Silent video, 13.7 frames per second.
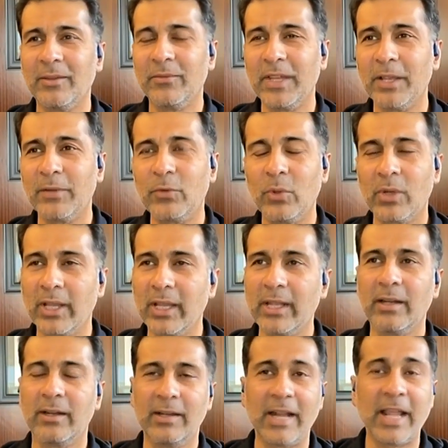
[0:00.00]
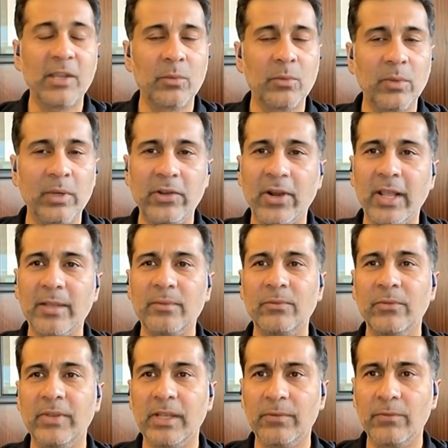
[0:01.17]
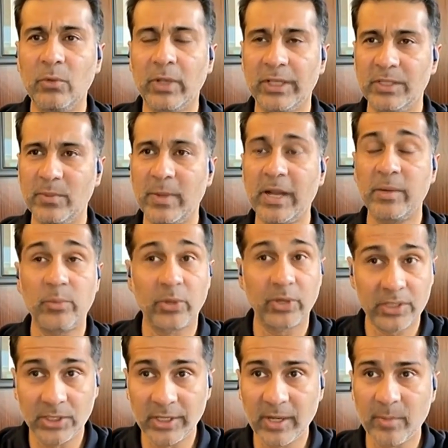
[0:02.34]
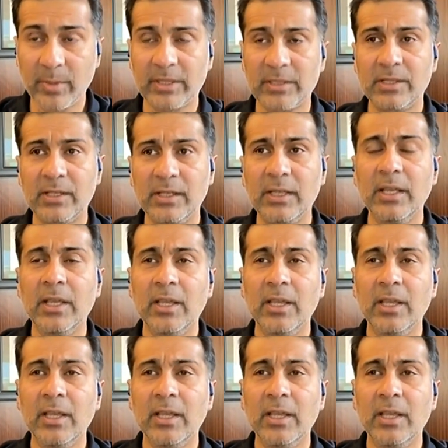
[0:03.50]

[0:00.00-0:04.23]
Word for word: we have to again, like Triumph, we have to expand production capacity,